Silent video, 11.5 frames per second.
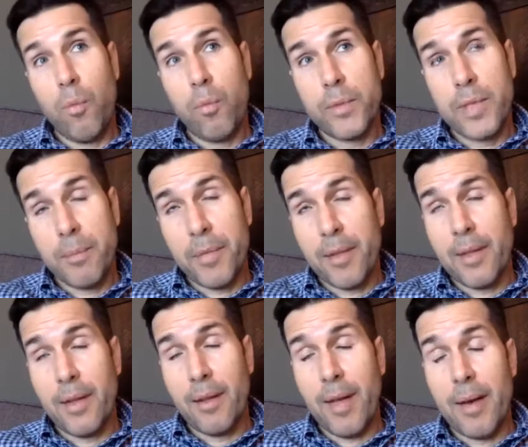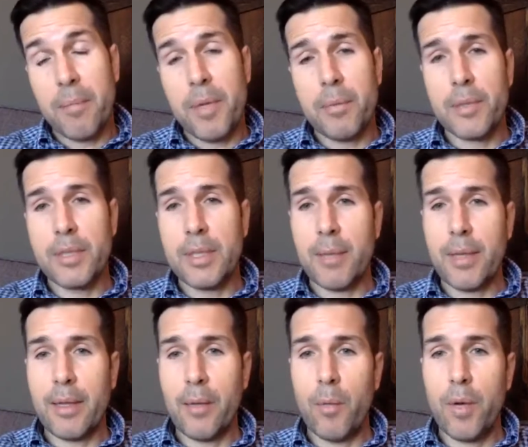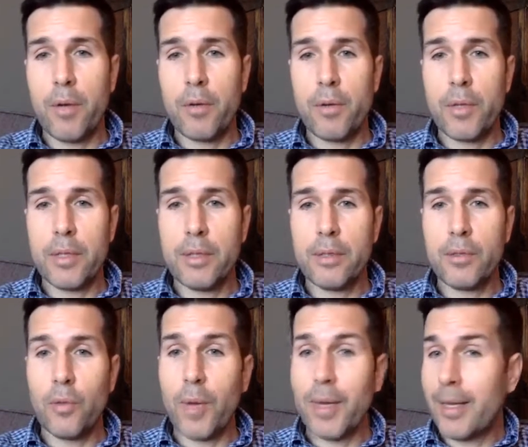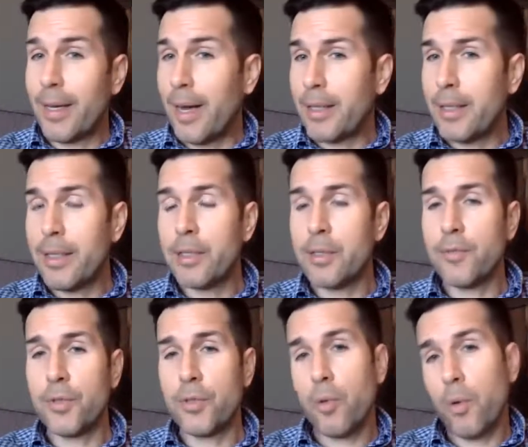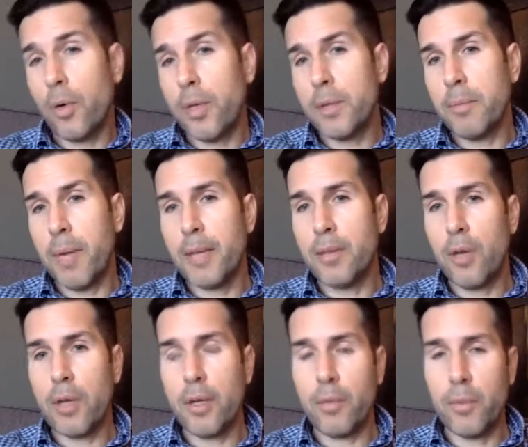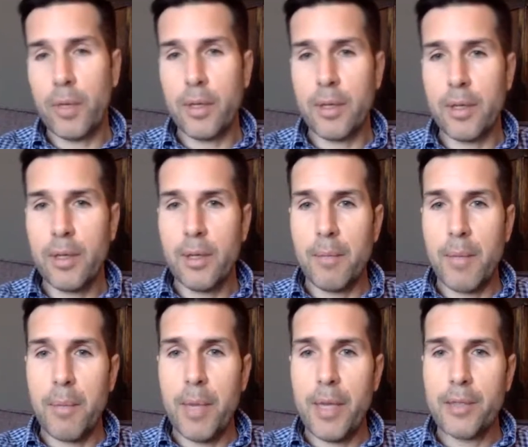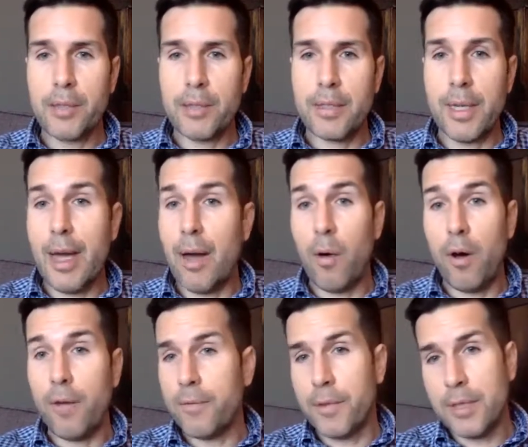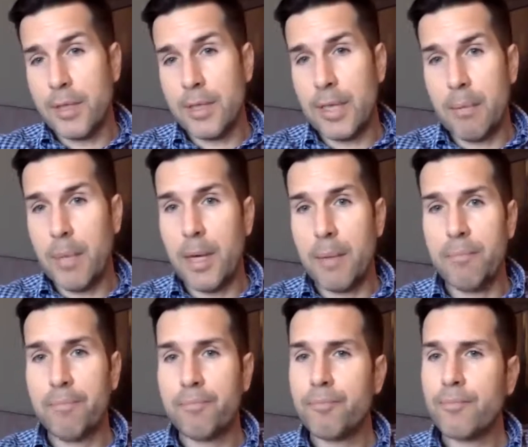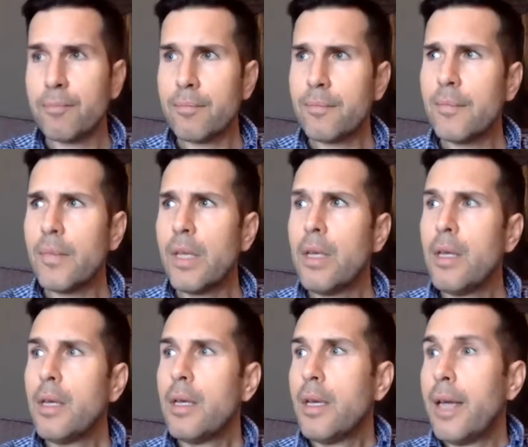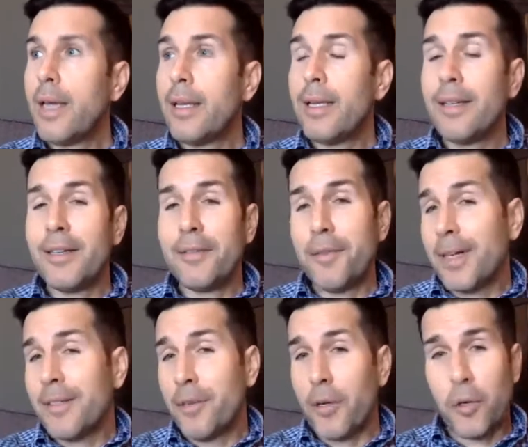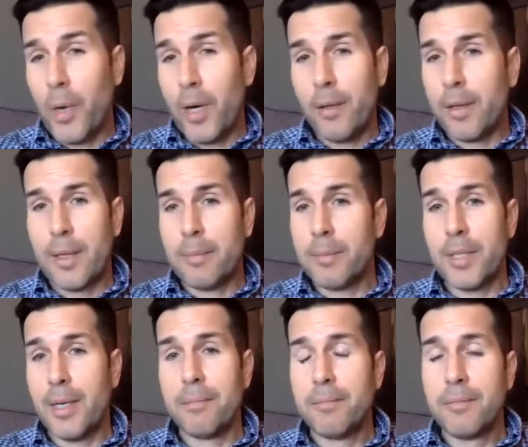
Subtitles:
something that a lot of people seem like they wonder is, do I get ideas for stories by talking with my patients, and how often does this come up? And in fact, it very rarely comes up.